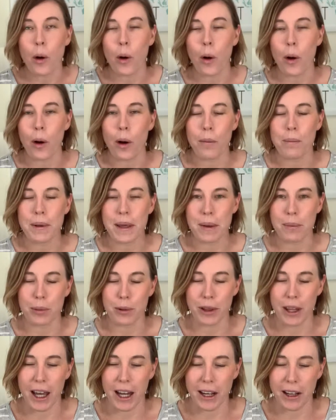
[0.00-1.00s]
or
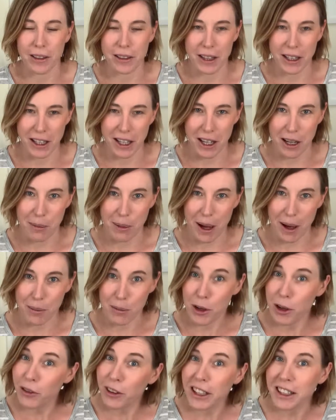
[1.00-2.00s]
people that are thinking
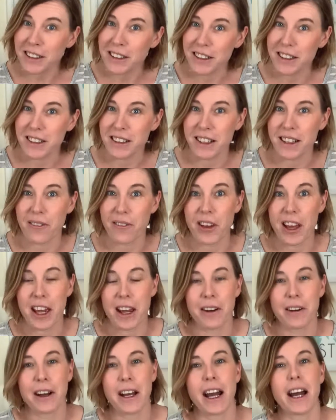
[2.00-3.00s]
about moving to the Denver
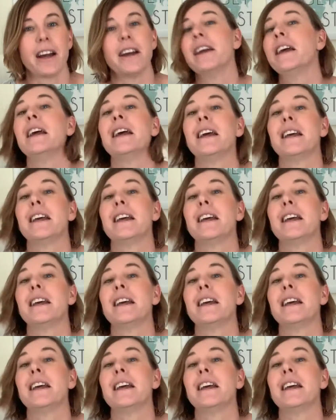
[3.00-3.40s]
area